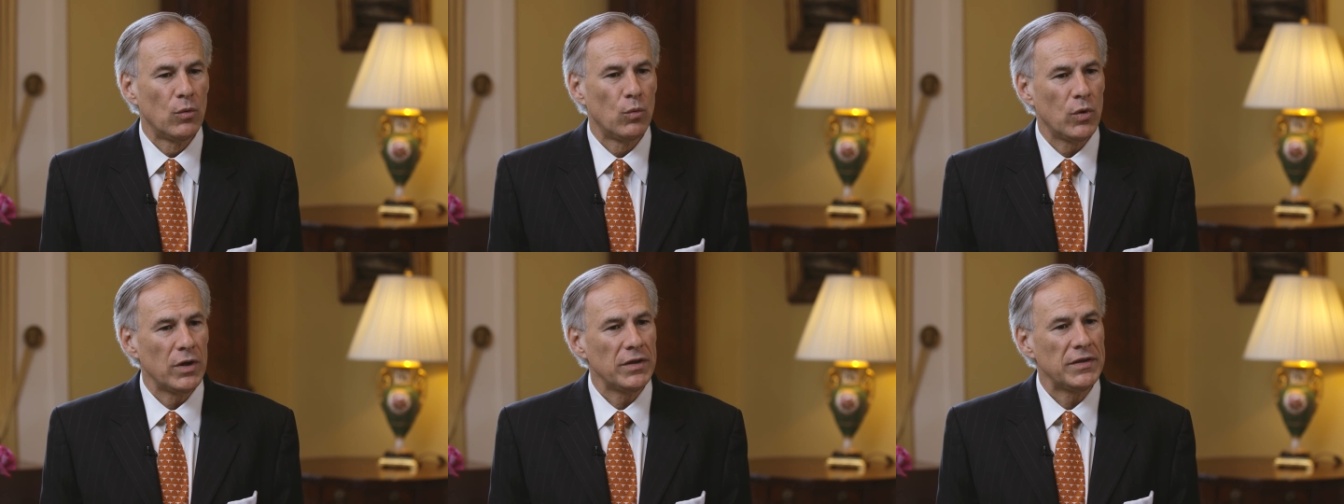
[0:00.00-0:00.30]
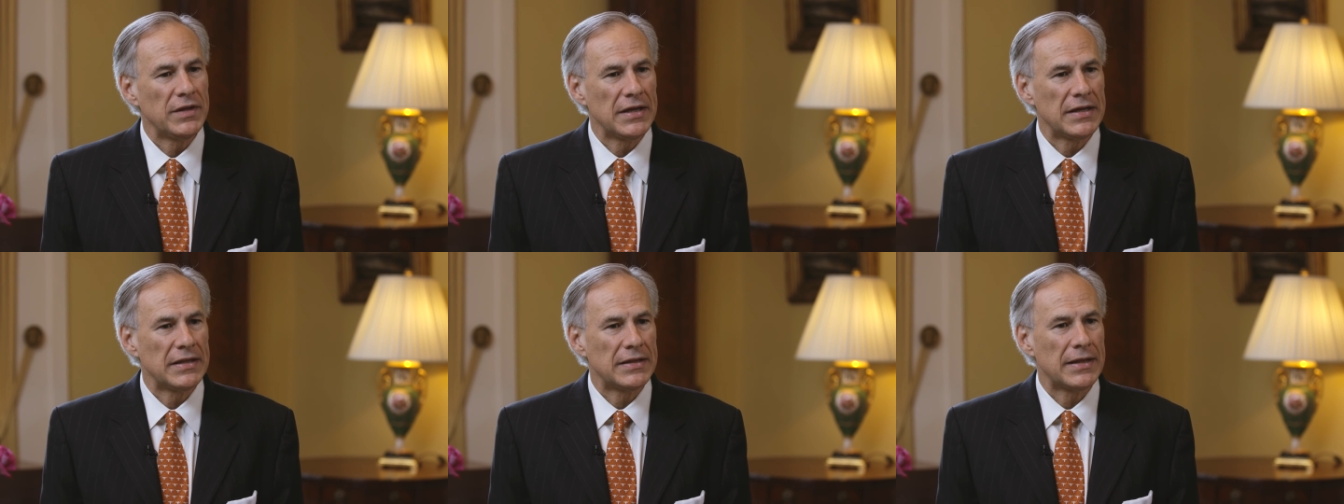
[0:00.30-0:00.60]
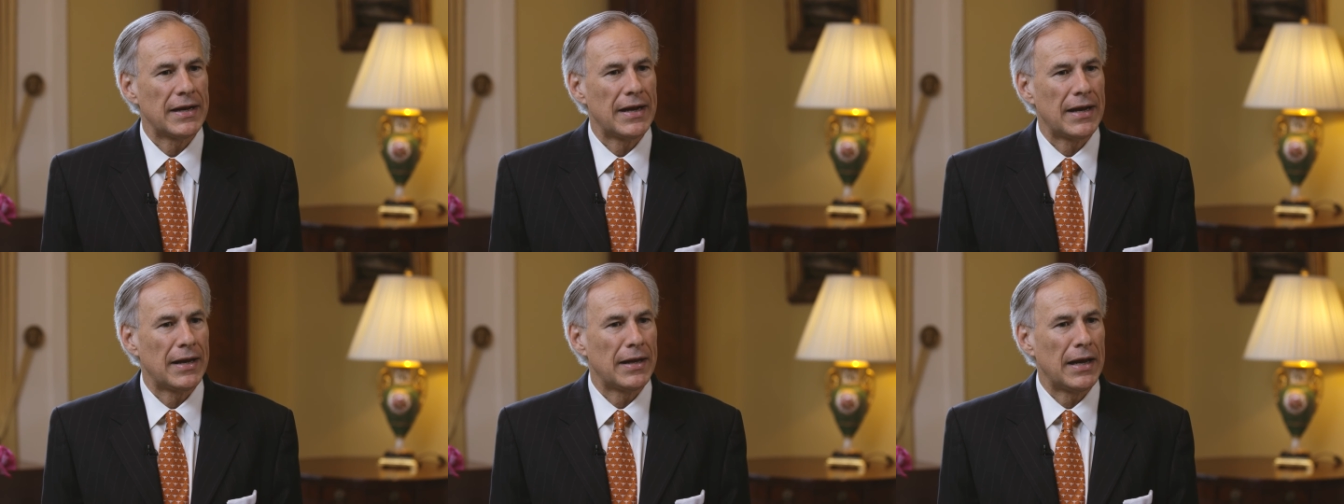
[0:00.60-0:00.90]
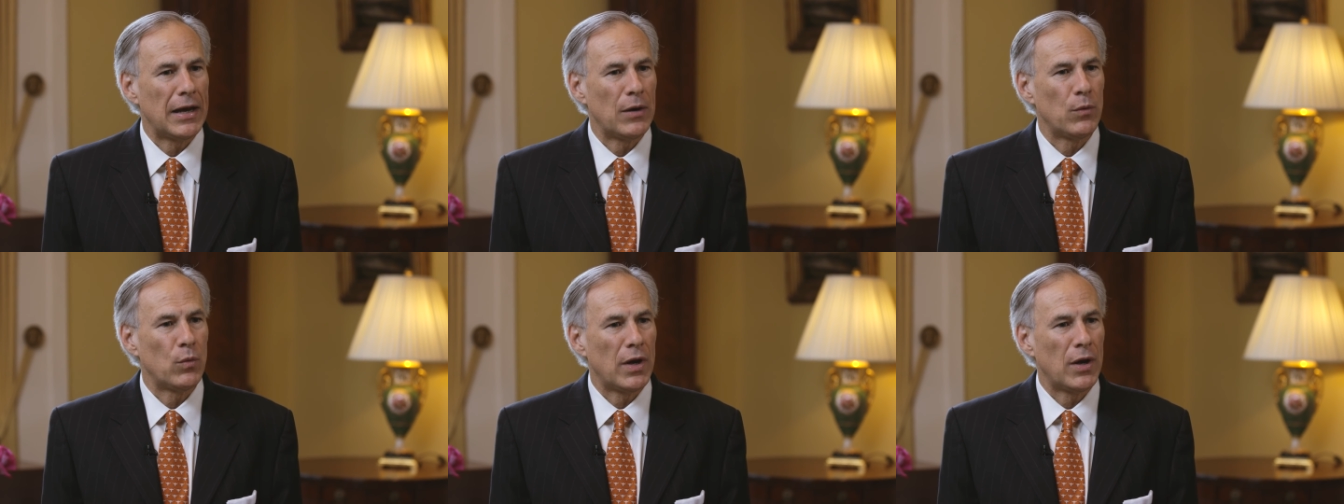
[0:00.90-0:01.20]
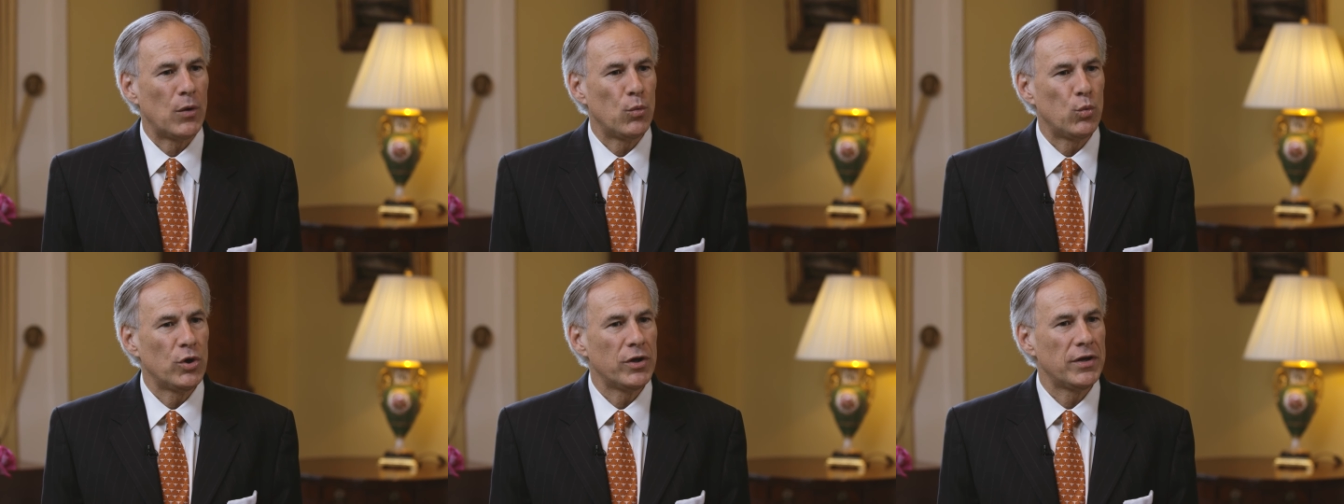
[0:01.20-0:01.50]
One thing that I, I,
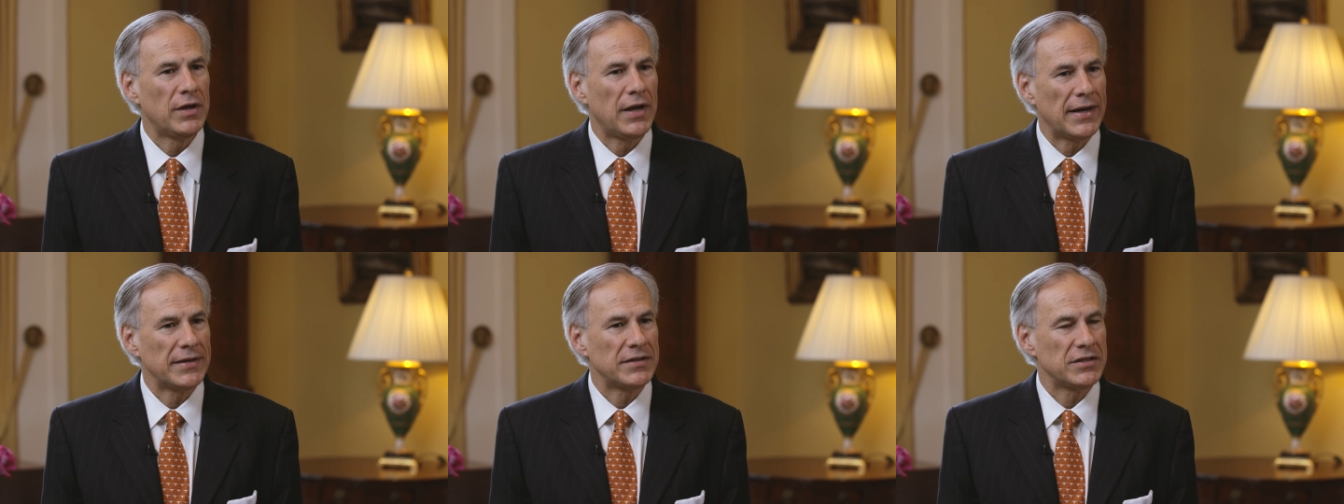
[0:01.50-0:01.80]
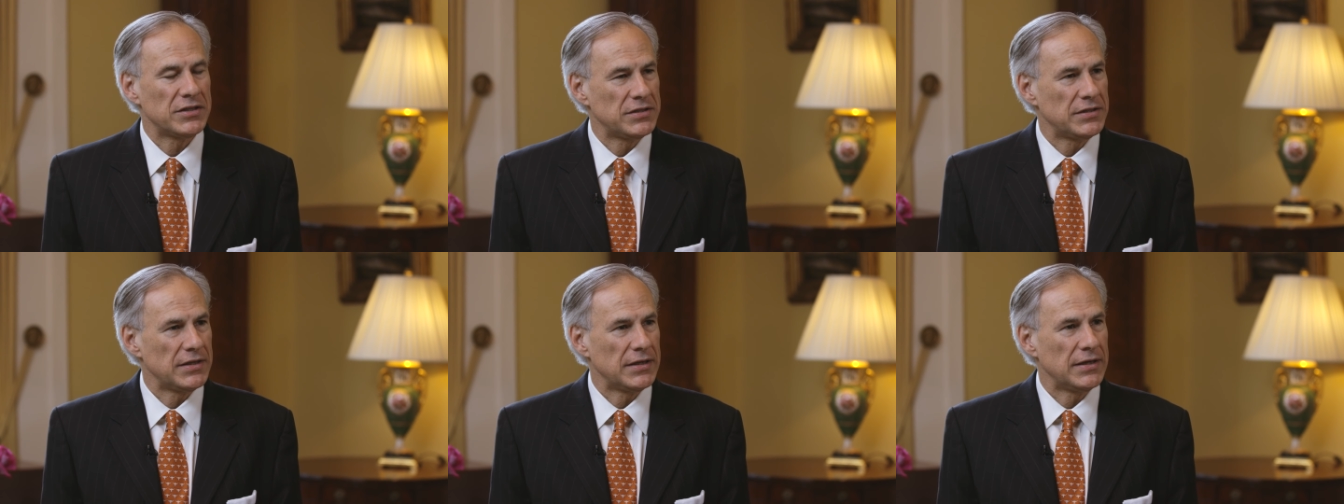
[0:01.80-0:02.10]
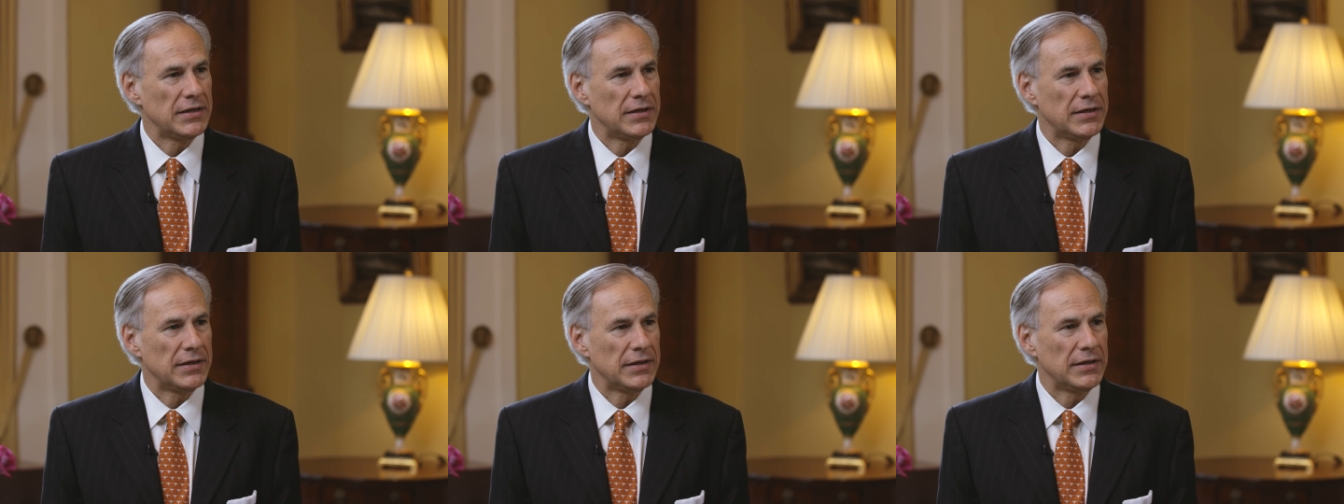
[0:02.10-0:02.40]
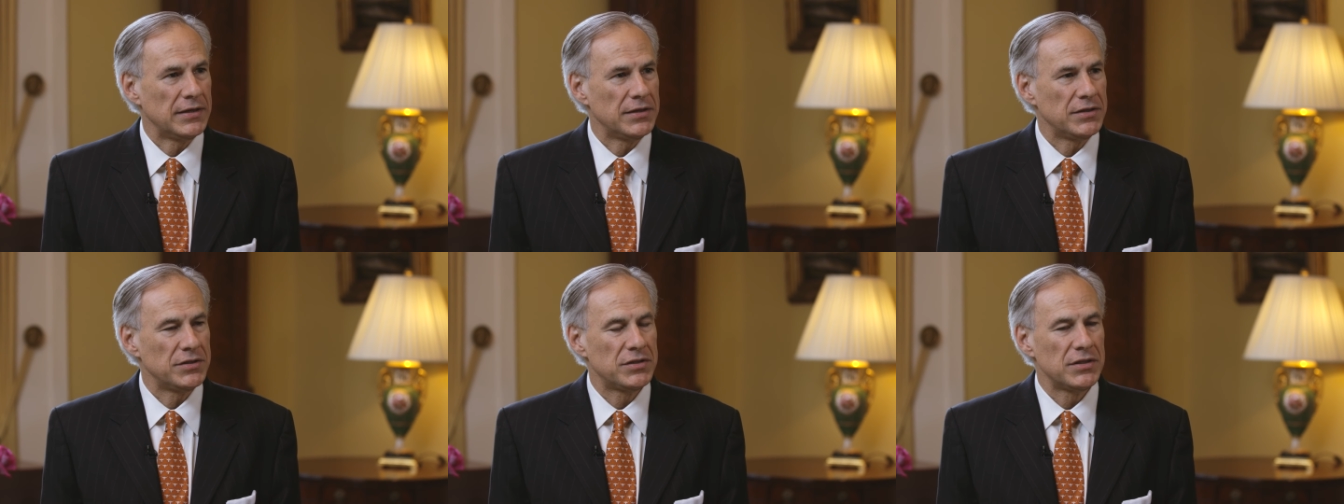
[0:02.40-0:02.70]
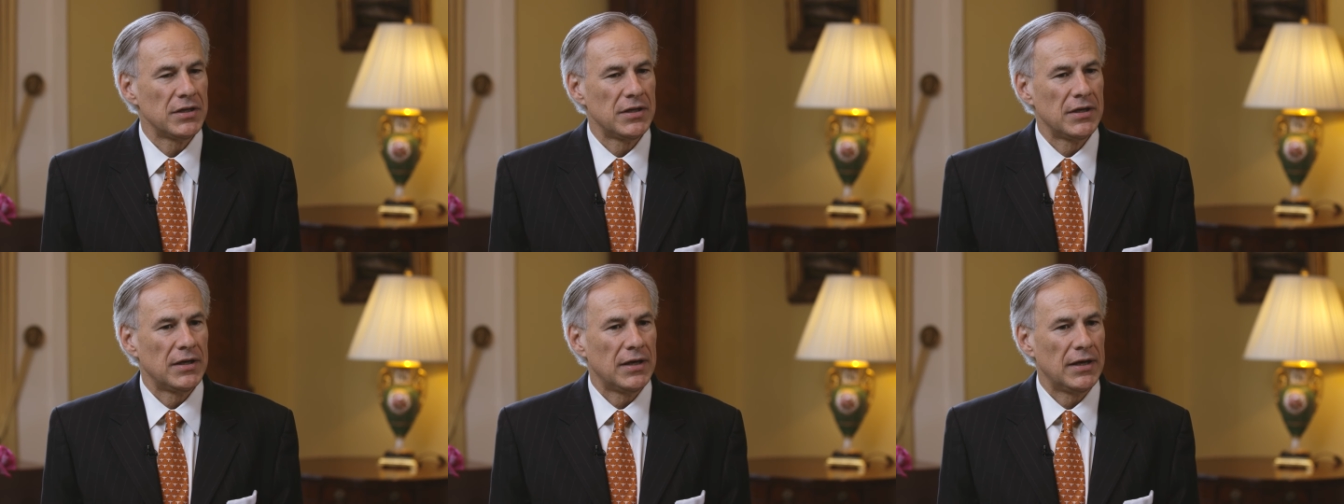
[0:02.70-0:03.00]
I would like to see
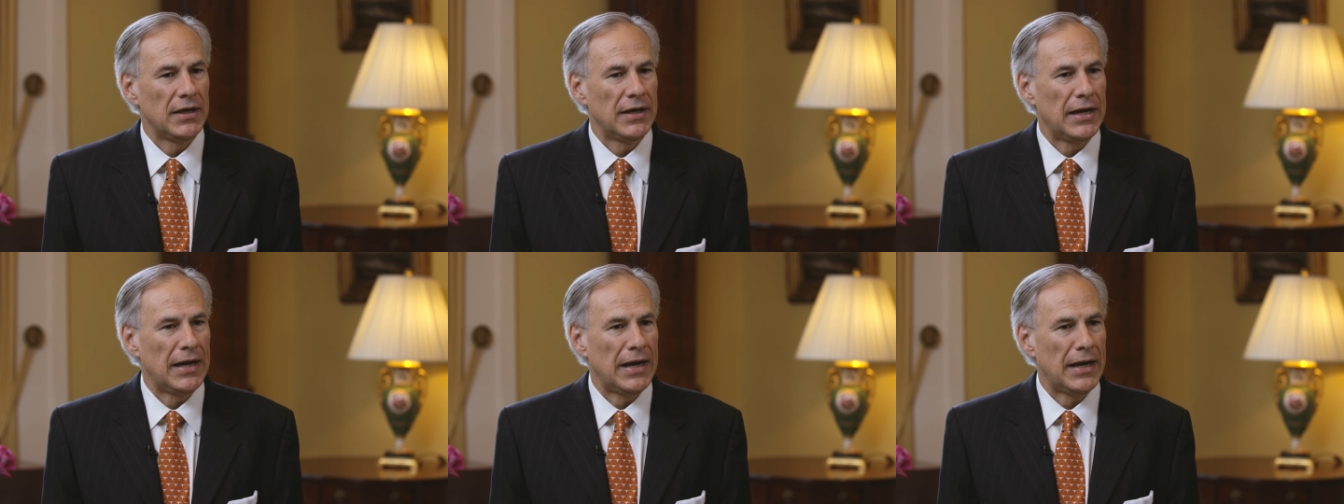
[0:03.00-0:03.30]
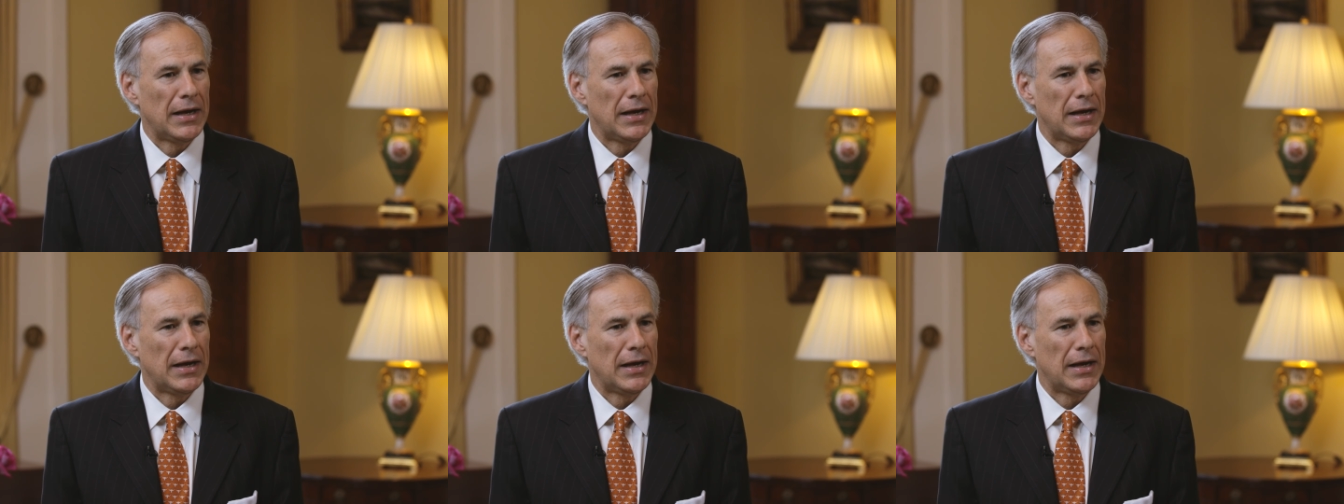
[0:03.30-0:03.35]
is uh,